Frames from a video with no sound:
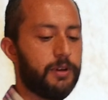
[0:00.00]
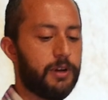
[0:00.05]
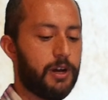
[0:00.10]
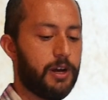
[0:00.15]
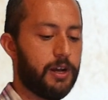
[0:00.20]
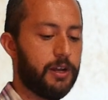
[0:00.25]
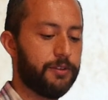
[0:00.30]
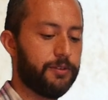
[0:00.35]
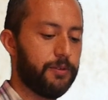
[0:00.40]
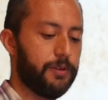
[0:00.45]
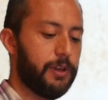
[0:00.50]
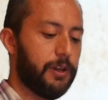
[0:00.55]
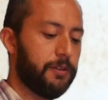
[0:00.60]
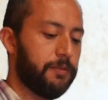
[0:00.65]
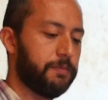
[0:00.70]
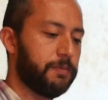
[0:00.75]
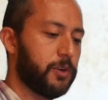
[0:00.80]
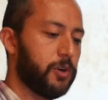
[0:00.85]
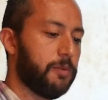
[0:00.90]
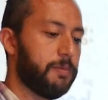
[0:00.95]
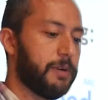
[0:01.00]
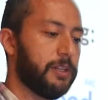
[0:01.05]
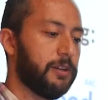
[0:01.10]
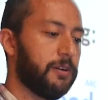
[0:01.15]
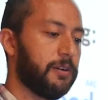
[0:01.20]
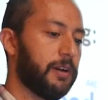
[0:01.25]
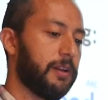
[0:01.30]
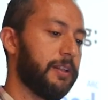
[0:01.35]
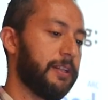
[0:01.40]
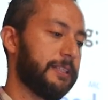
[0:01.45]
So just come
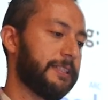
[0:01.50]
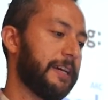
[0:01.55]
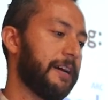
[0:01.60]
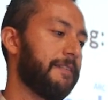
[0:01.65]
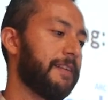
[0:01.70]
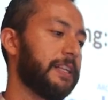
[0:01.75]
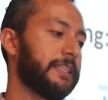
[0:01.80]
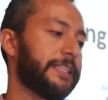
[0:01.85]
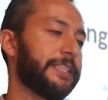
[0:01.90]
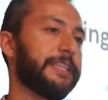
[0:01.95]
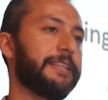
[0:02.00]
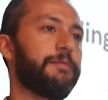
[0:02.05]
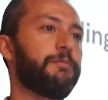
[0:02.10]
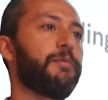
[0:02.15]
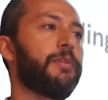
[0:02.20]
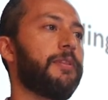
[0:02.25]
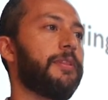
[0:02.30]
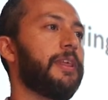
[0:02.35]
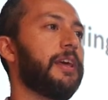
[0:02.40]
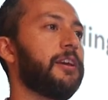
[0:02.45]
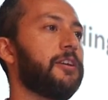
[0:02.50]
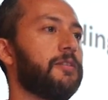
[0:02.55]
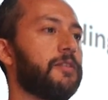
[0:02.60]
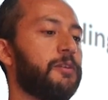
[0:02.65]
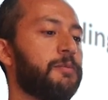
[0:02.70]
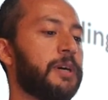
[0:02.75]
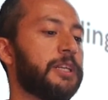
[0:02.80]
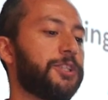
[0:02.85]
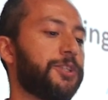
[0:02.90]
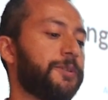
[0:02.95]
along and have a chat. Thank you very
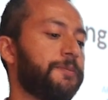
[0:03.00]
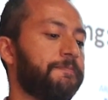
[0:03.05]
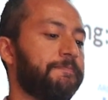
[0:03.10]
much.